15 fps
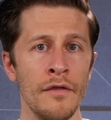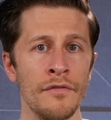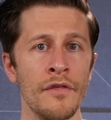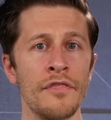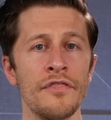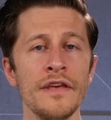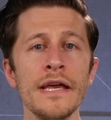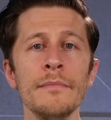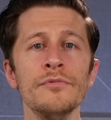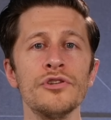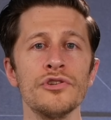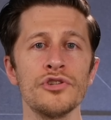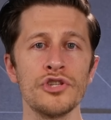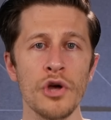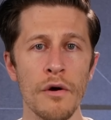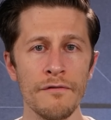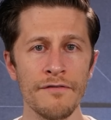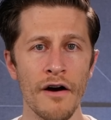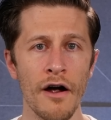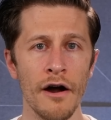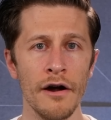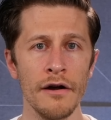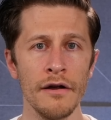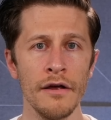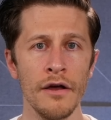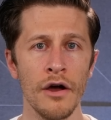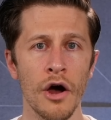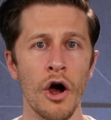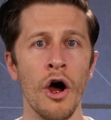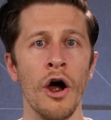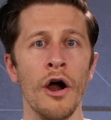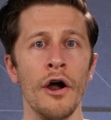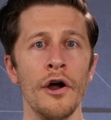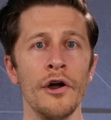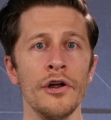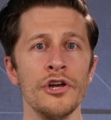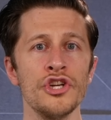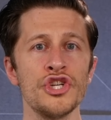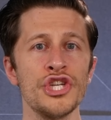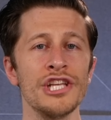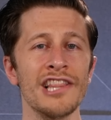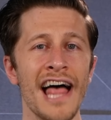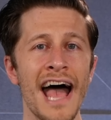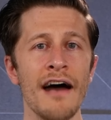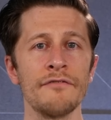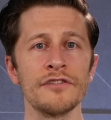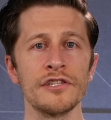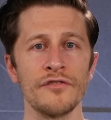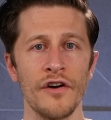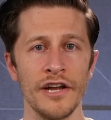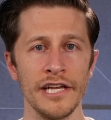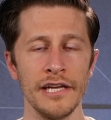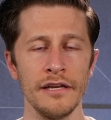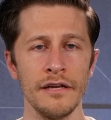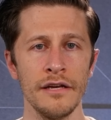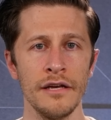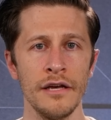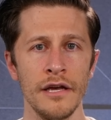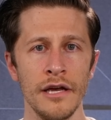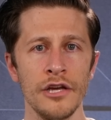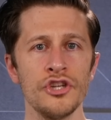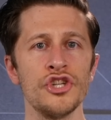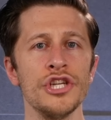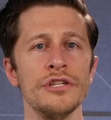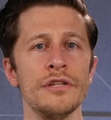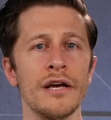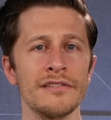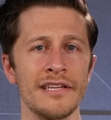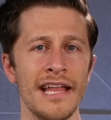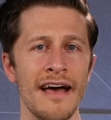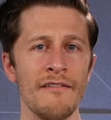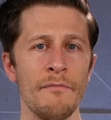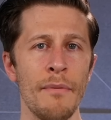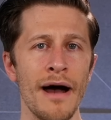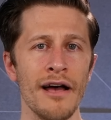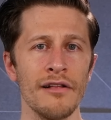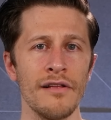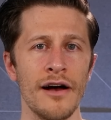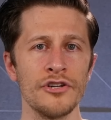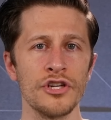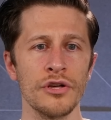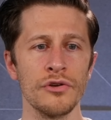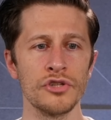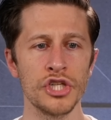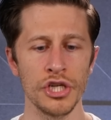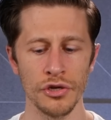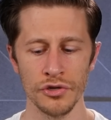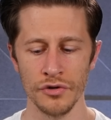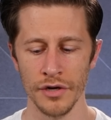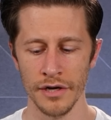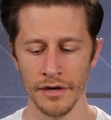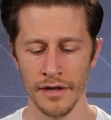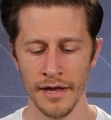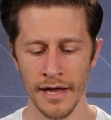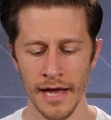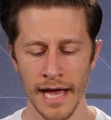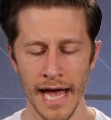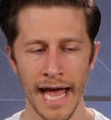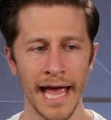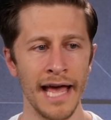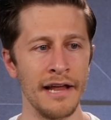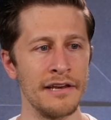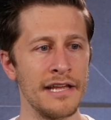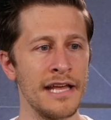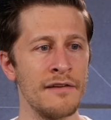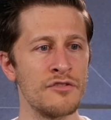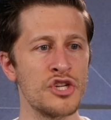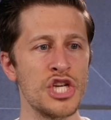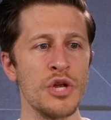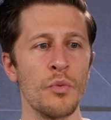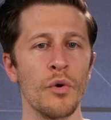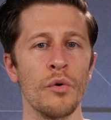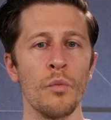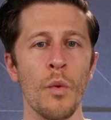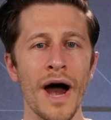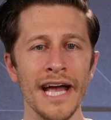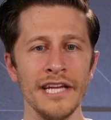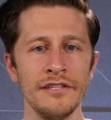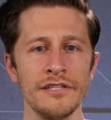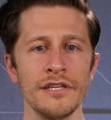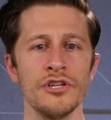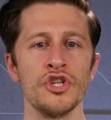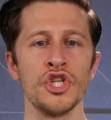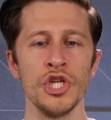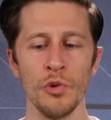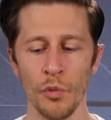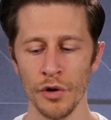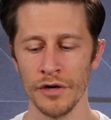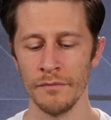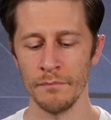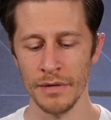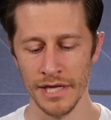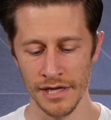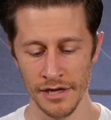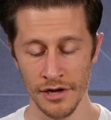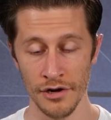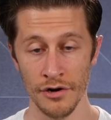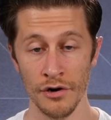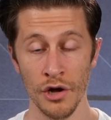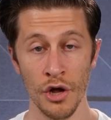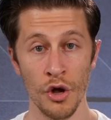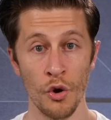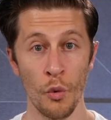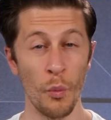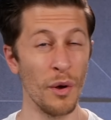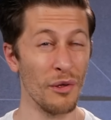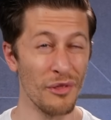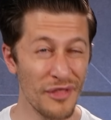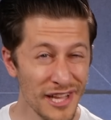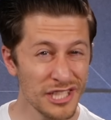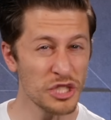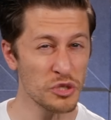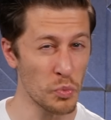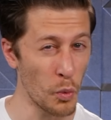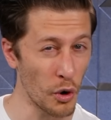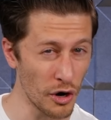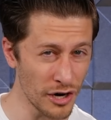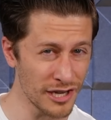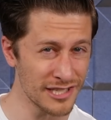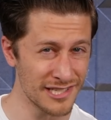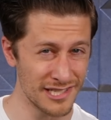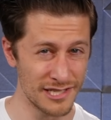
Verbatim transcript: The themes so far are she laughs funny, she doesn't have biological children, and if she were white, she wouldn't be here. Will this work to